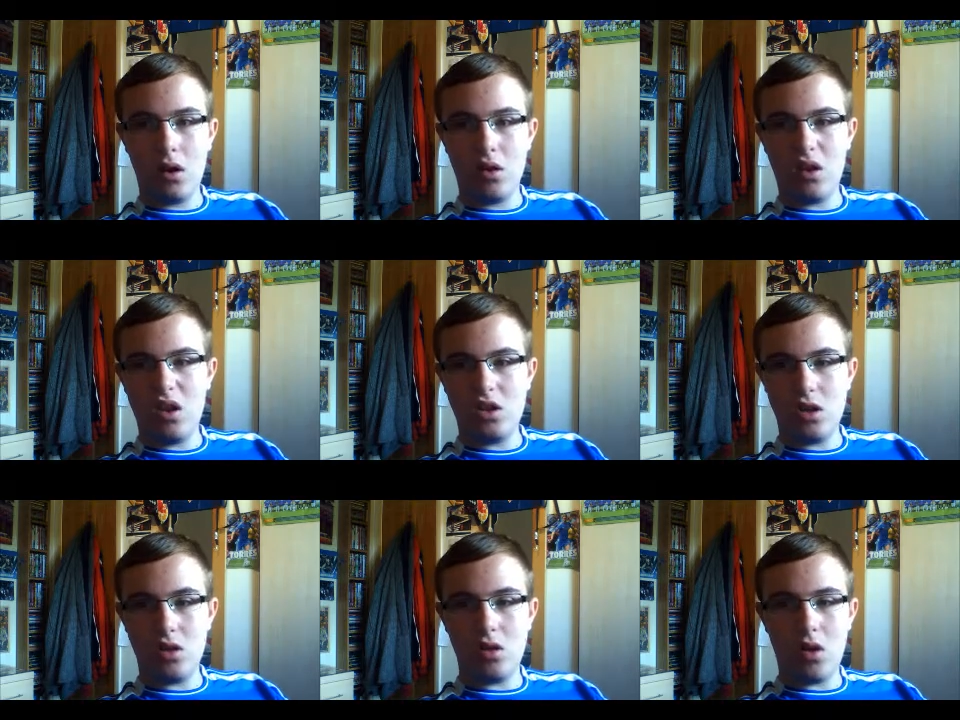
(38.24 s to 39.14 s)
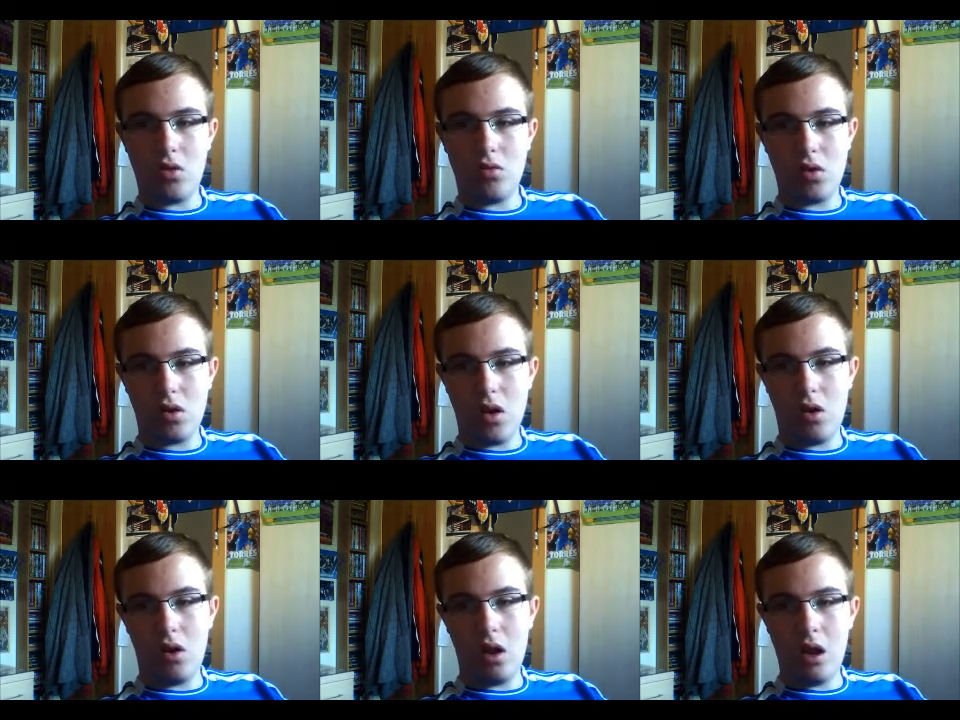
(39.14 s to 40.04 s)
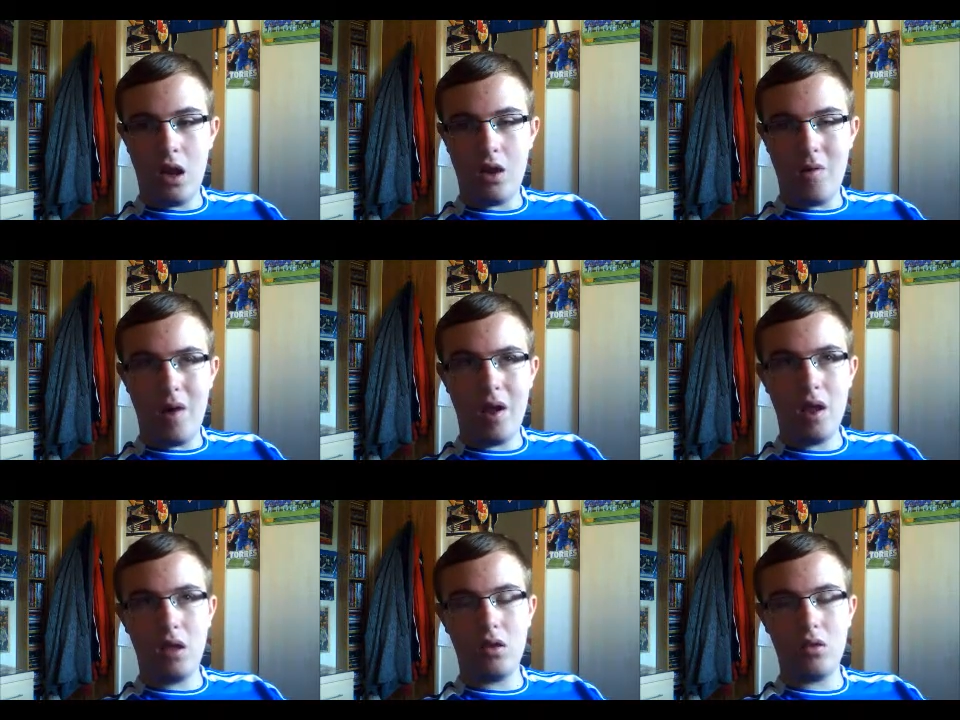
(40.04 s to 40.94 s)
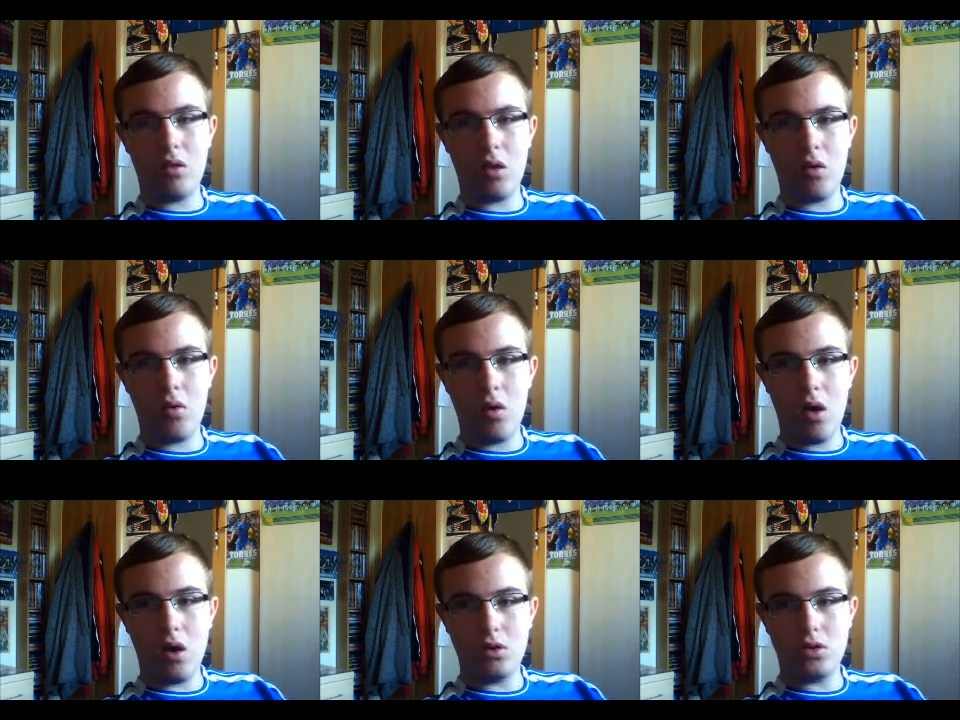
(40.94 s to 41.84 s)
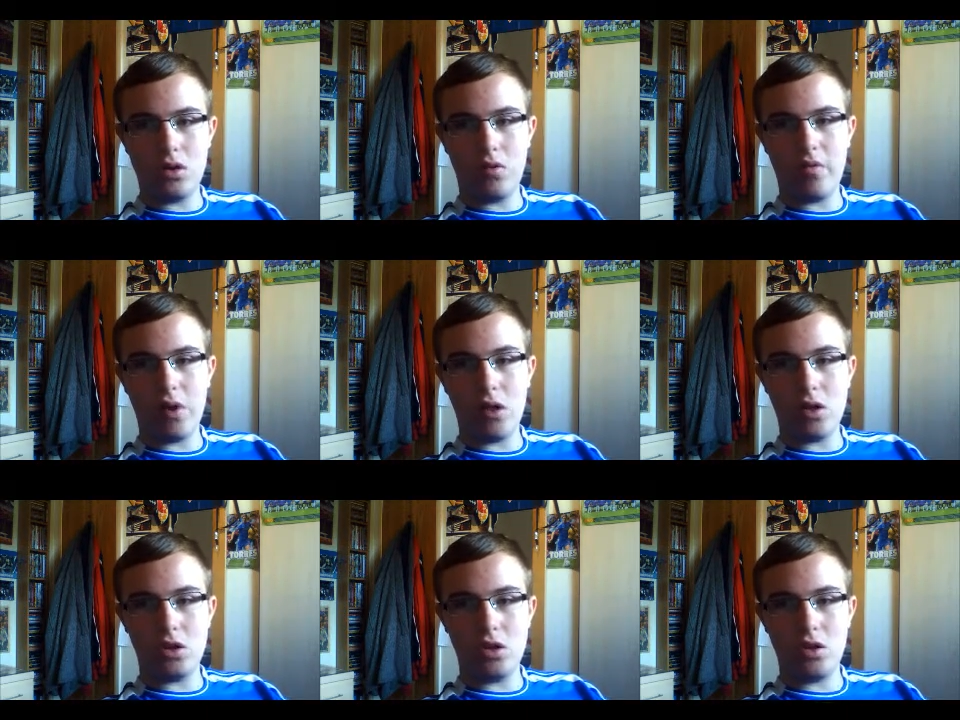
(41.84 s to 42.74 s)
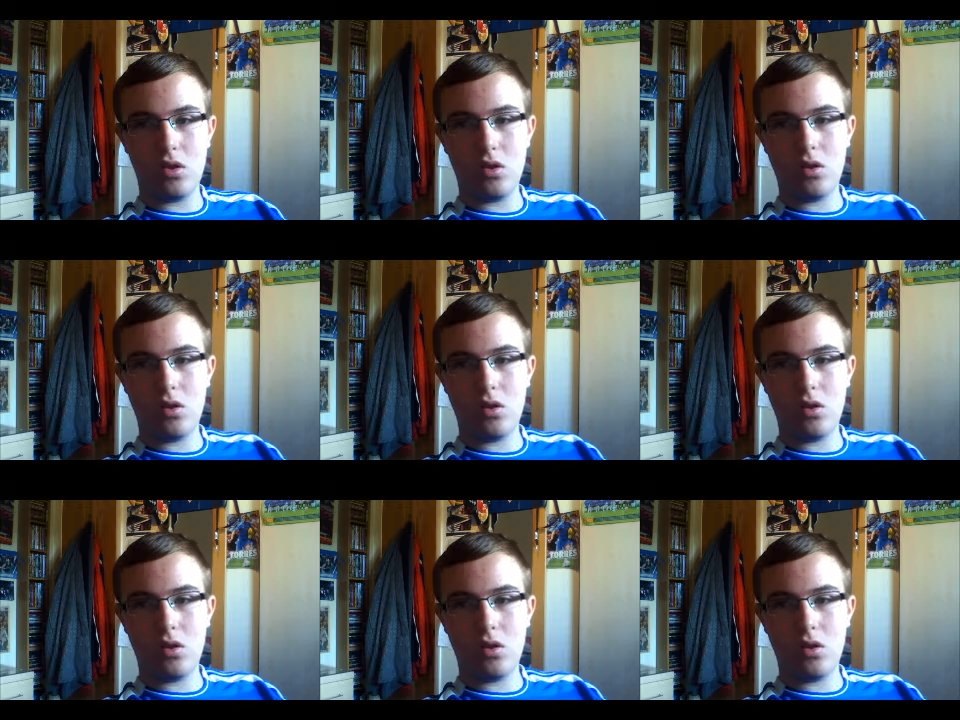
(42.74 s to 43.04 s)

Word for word: this year's nose is ugly anyway so I just think they should